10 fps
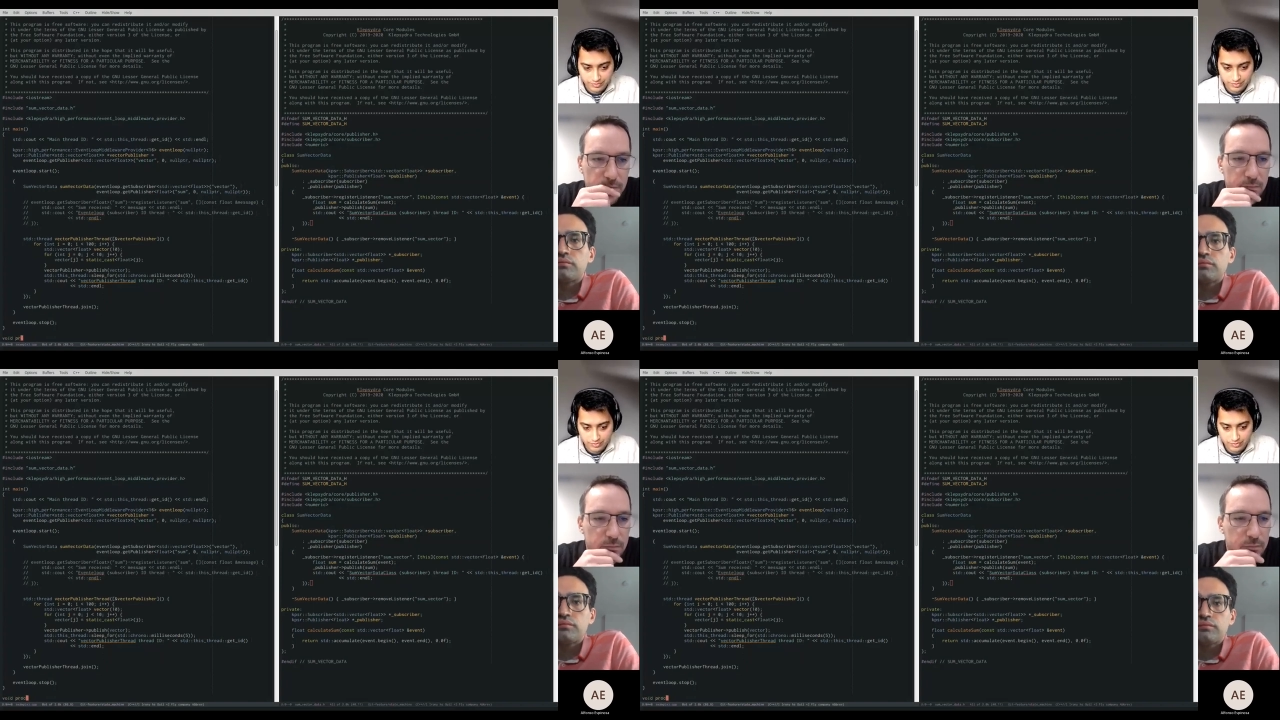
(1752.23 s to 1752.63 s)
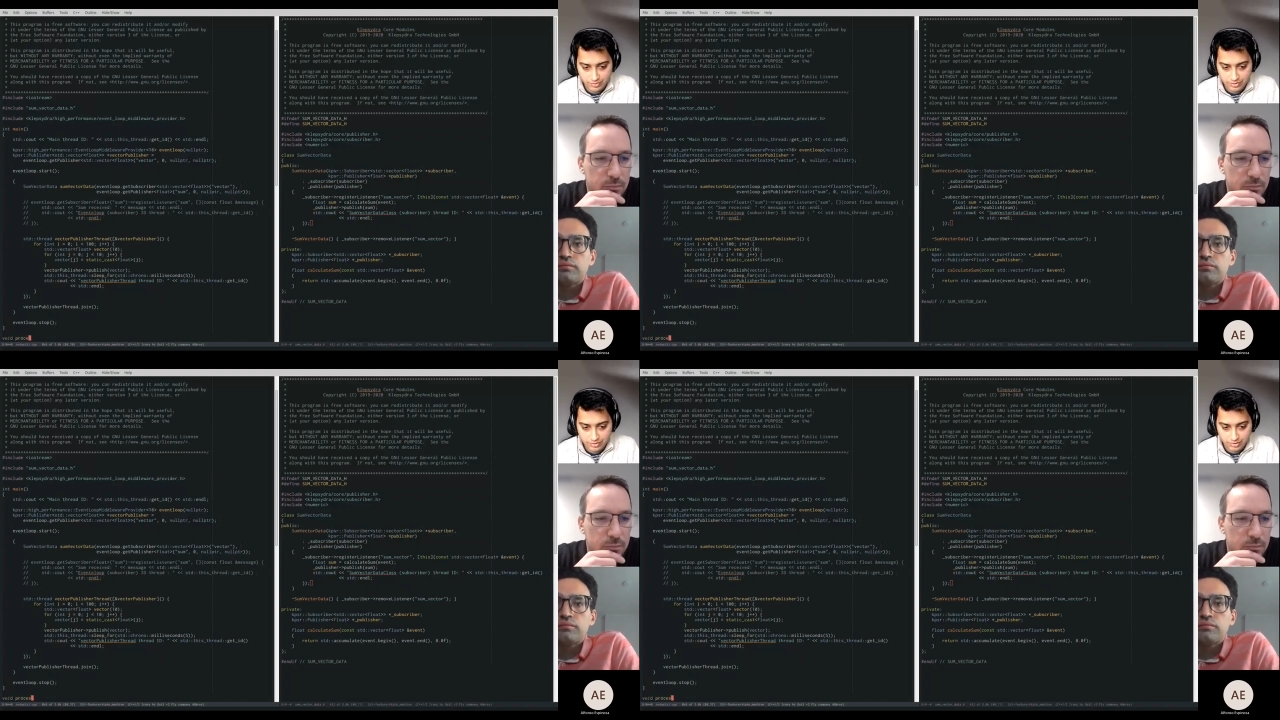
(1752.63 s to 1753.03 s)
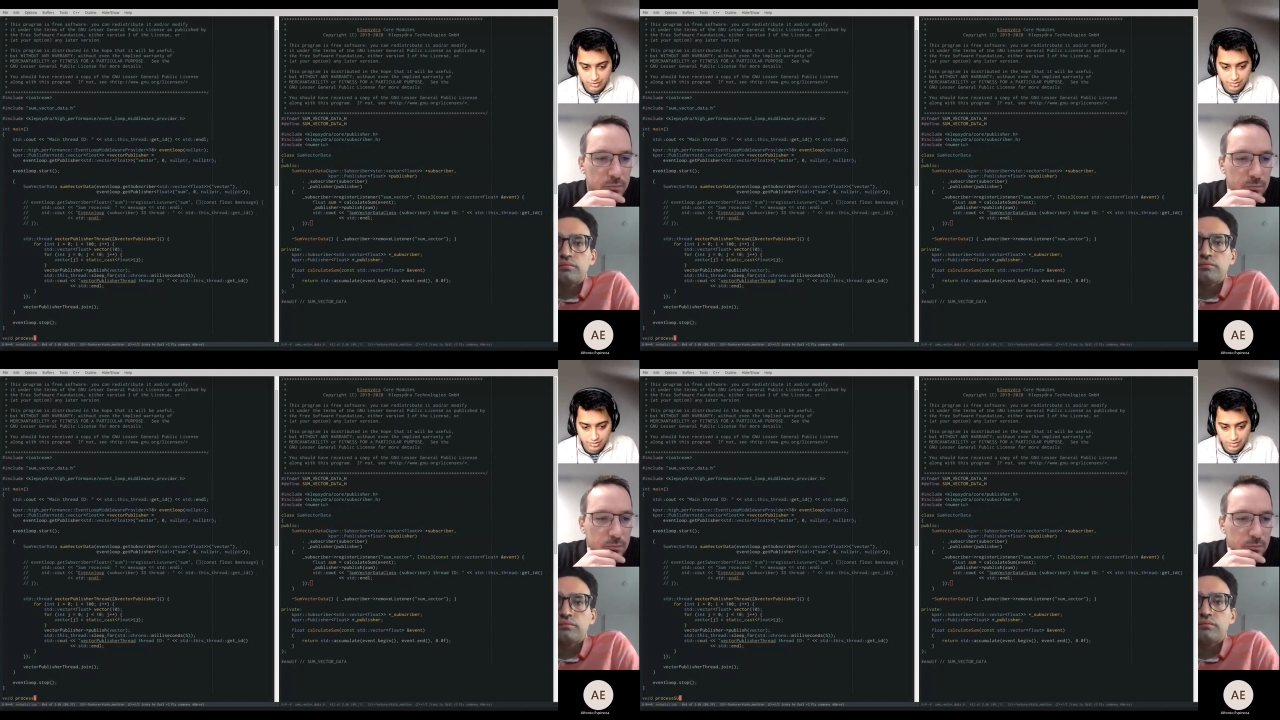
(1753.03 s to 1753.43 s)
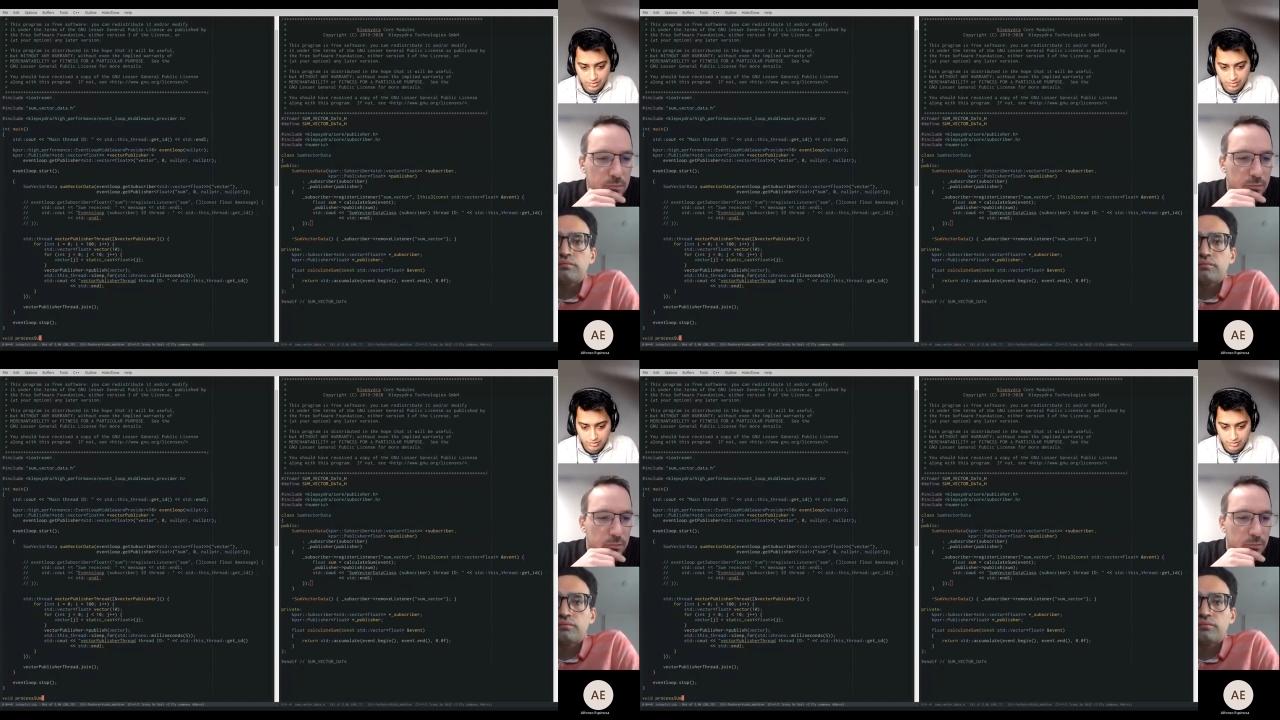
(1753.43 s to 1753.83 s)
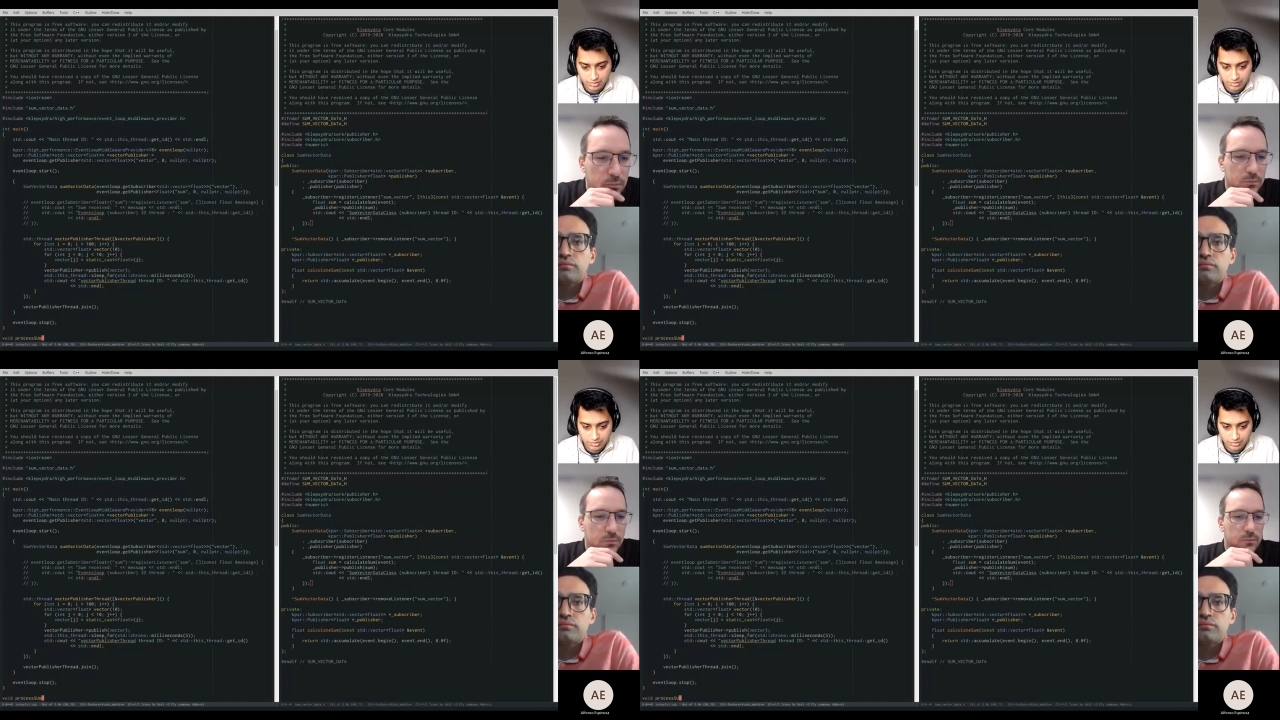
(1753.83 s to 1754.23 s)

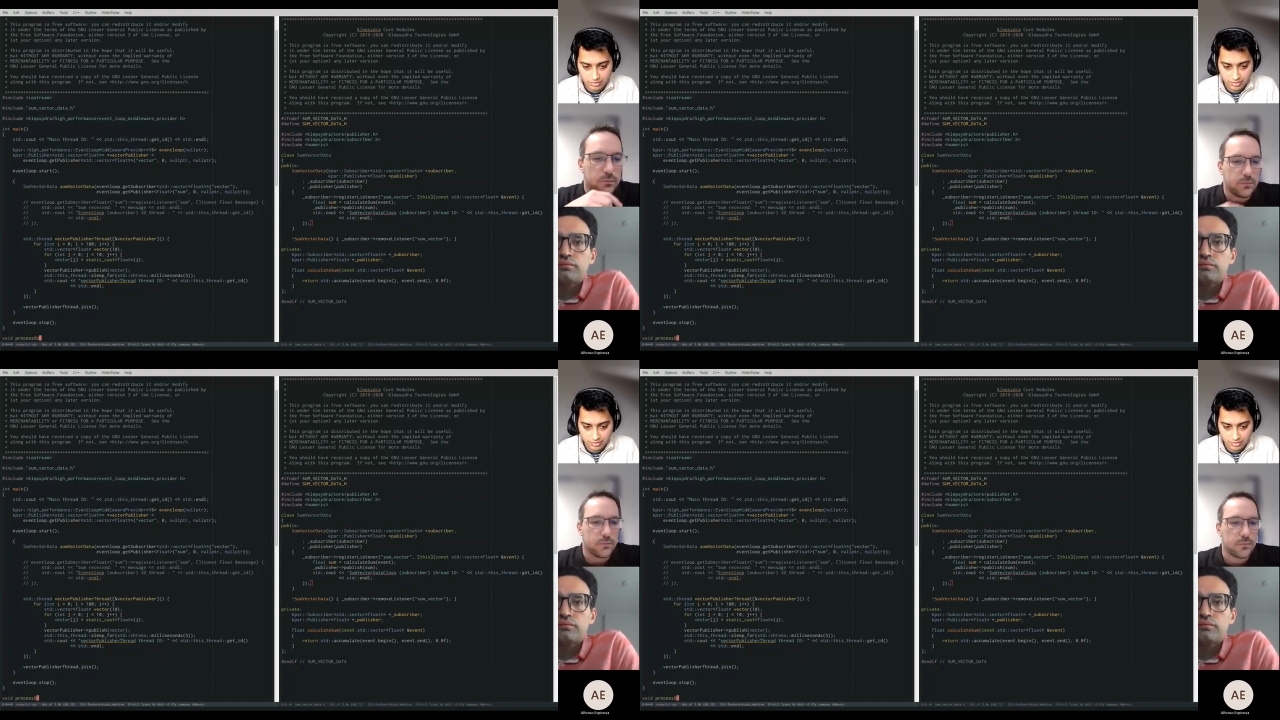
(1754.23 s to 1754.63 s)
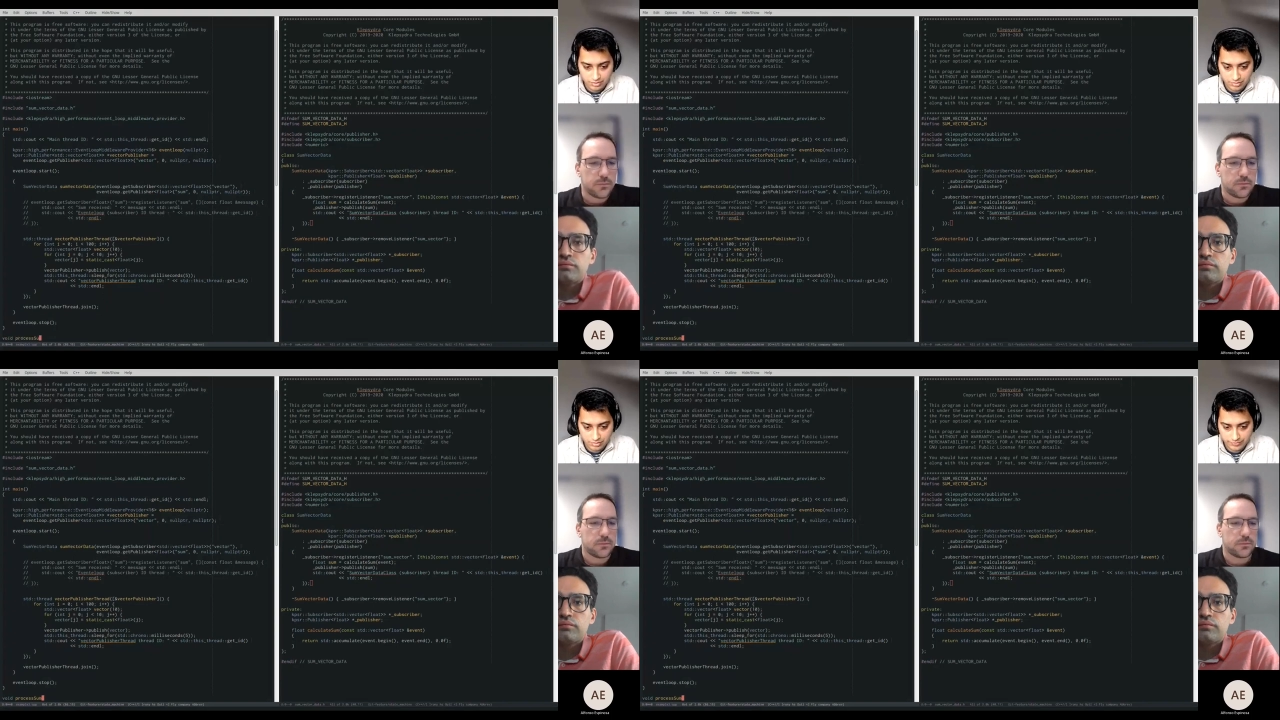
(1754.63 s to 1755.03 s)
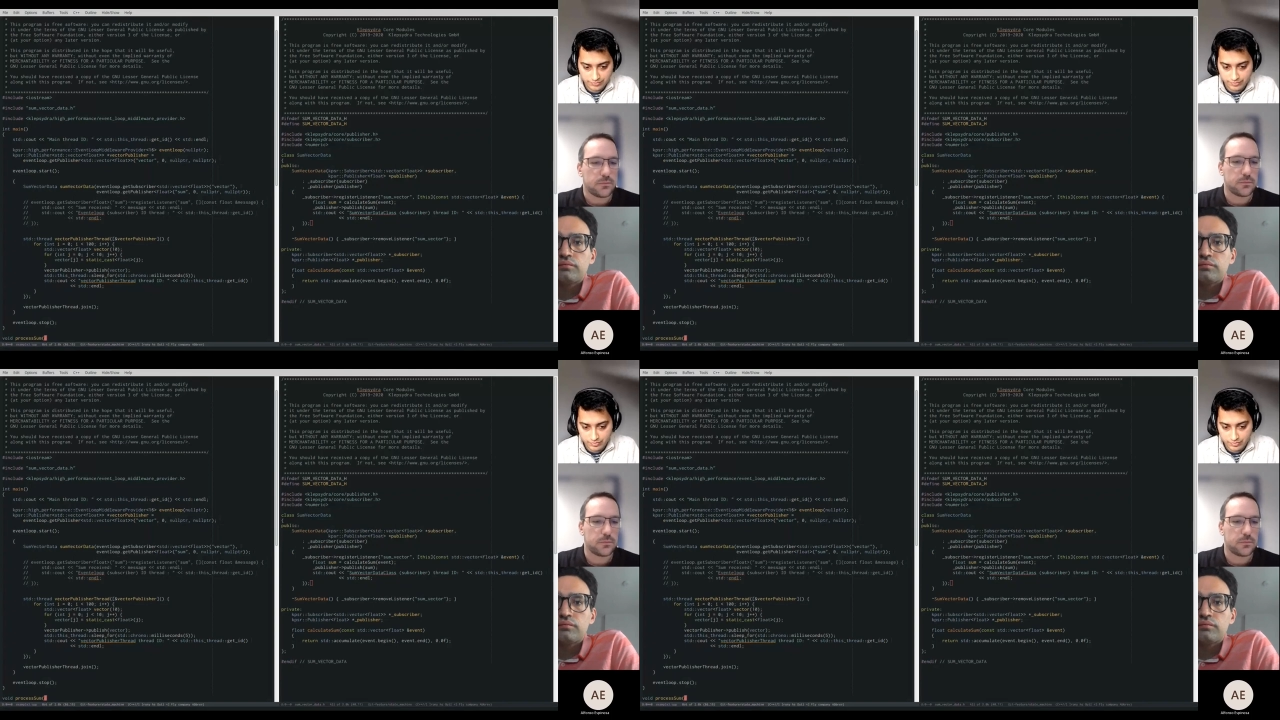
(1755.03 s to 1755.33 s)
No one is speaking in this clip.